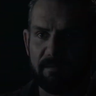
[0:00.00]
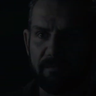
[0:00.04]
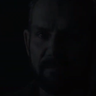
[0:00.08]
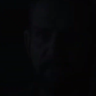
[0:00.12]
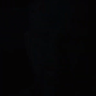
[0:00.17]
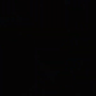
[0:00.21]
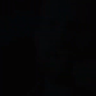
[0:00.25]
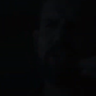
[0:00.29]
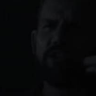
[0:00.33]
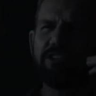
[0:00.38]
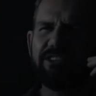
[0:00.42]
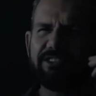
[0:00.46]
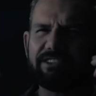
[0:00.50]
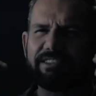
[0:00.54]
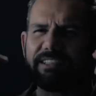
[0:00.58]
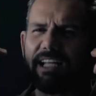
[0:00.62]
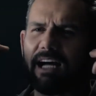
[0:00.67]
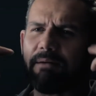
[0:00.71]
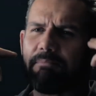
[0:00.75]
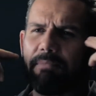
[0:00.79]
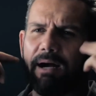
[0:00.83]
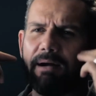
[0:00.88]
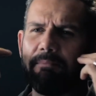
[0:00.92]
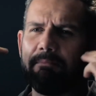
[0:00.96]
I couldn't
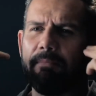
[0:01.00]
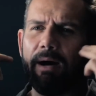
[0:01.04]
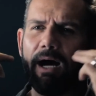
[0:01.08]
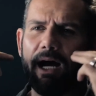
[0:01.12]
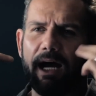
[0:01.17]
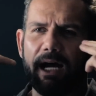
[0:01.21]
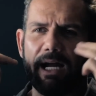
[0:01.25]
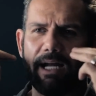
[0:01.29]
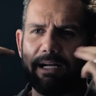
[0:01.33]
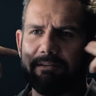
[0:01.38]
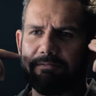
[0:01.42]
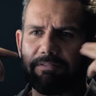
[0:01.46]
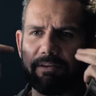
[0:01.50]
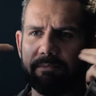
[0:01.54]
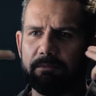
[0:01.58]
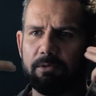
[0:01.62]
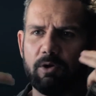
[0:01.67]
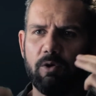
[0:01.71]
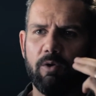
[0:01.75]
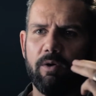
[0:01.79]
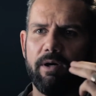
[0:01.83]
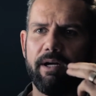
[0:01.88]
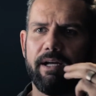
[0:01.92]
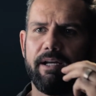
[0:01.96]
stop my mind from
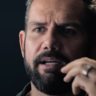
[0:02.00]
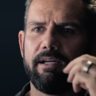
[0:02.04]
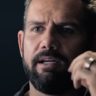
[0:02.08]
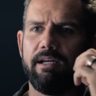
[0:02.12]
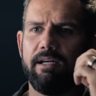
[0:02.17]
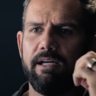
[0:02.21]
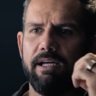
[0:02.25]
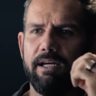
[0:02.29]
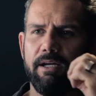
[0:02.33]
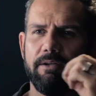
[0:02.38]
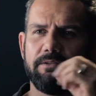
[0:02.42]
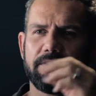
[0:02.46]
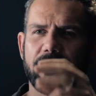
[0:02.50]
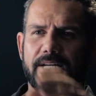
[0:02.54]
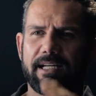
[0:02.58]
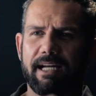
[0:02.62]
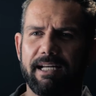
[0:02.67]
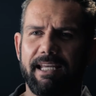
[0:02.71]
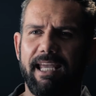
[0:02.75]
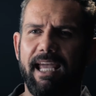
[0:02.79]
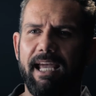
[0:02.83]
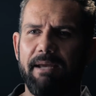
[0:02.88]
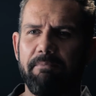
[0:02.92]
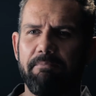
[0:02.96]
going. It was like I
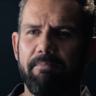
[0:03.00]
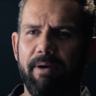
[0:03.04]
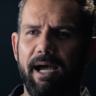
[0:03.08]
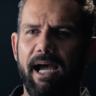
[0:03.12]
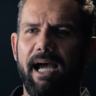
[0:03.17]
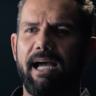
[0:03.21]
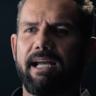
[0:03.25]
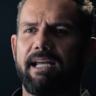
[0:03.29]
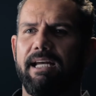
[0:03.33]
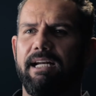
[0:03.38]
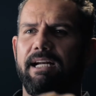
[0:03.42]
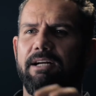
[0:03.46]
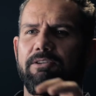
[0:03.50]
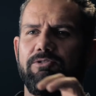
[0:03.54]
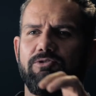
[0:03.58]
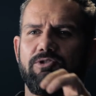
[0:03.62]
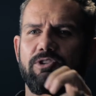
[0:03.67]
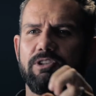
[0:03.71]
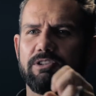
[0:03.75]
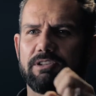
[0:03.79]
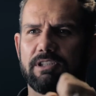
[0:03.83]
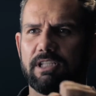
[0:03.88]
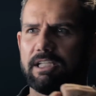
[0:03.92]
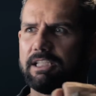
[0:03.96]
came back and I was
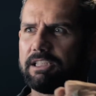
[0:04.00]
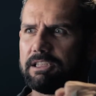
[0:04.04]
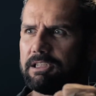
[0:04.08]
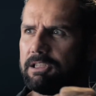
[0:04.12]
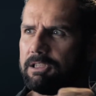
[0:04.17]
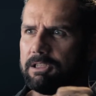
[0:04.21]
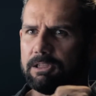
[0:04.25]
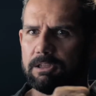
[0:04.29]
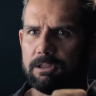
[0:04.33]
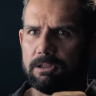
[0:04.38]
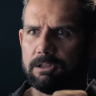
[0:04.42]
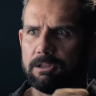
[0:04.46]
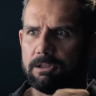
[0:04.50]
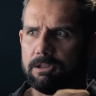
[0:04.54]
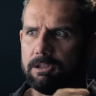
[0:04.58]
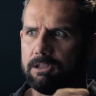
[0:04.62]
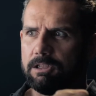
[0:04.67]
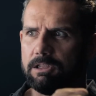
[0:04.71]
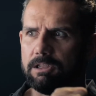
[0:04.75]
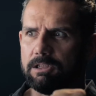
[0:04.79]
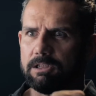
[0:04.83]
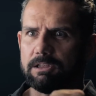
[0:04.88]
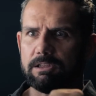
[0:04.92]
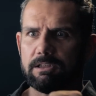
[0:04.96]
just like,
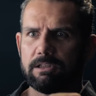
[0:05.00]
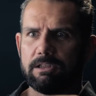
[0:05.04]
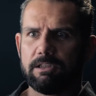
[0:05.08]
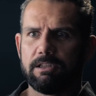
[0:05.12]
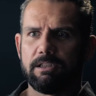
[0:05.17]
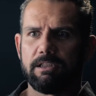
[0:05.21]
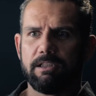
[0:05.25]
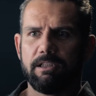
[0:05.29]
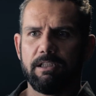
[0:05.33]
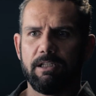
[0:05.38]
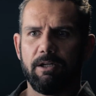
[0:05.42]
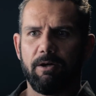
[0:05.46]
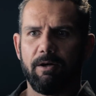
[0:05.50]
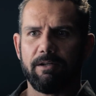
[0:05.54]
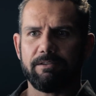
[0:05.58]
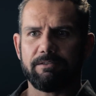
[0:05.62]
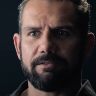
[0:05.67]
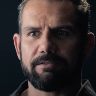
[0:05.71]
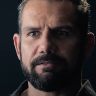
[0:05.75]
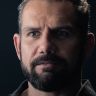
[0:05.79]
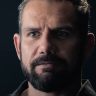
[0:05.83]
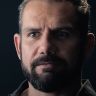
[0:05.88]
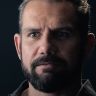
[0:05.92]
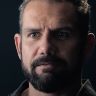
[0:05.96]
ugh. You know, I
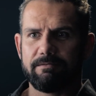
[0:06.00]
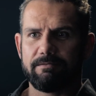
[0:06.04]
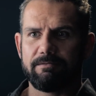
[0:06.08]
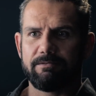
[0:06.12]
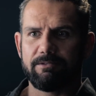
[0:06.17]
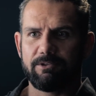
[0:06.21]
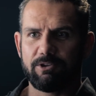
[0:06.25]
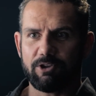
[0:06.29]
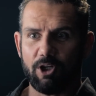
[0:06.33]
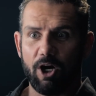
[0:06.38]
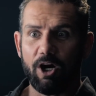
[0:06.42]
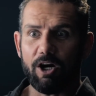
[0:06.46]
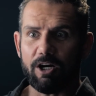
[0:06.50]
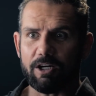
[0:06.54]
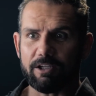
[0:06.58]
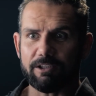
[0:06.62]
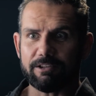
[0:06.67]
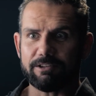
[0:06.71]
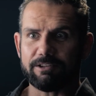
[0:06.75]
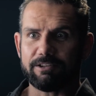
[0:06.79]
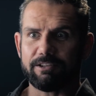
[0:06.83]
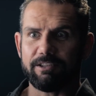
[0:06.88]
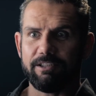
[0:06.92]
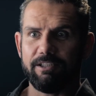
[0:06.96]
was
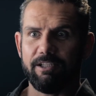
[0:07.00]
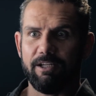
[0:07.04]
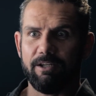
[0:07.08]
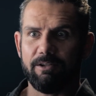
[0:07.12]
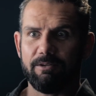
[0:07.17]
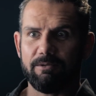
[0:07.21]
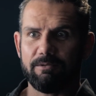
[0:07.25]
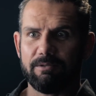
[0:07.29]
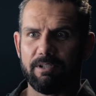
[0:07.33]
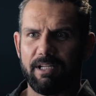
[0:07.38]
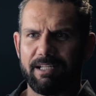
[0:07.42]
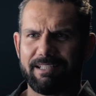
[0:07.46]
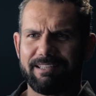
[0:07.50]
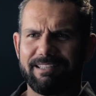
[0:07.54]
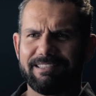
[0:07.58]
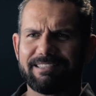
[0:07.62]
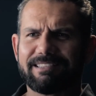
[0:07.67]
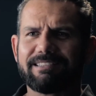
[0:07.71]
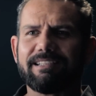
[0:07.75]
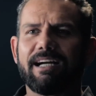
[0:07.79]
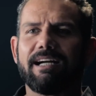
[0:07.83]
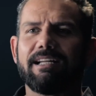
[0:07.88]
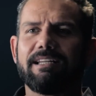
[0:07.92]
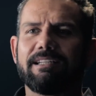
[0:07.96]
charged, you know, like the
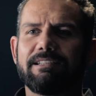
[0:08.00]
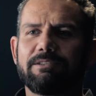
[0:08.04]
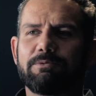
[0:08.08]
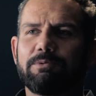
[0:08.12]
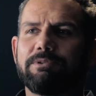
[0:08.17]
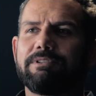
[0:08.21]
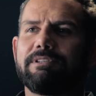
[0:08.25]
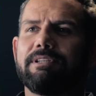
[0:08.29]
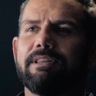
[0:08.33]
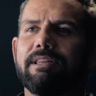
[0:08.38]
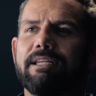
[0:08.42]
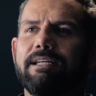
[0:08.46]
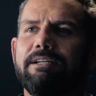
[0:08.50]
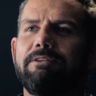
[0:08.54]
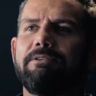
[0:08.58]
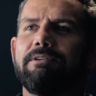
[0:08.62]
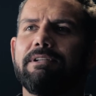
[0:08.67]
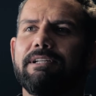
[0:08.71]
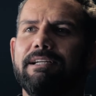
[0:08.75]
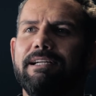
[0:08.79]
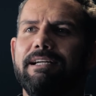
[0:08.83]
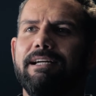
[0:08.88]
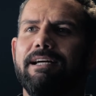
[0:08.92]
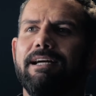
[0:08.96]
silence was
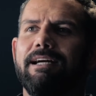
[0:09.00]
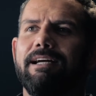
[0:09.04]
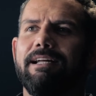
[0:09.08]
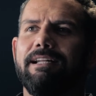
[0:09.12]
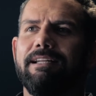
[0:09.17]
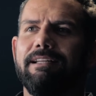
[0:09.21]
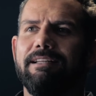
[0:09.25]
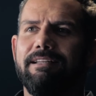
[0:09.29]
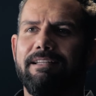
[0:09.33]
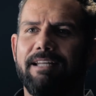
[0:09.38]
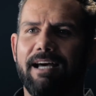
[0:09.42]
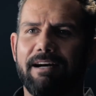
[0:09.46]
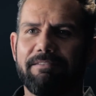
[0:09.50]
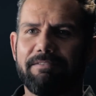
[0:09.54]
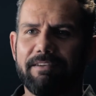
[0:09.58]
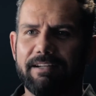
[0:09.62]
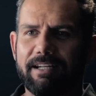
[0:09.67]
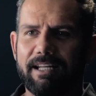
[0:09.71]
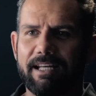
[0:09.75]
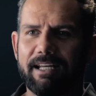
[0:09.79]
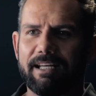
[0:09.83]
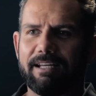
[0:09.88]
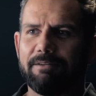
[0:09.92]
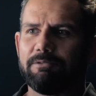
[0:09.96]
literally
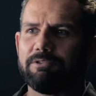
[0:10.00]
deafening.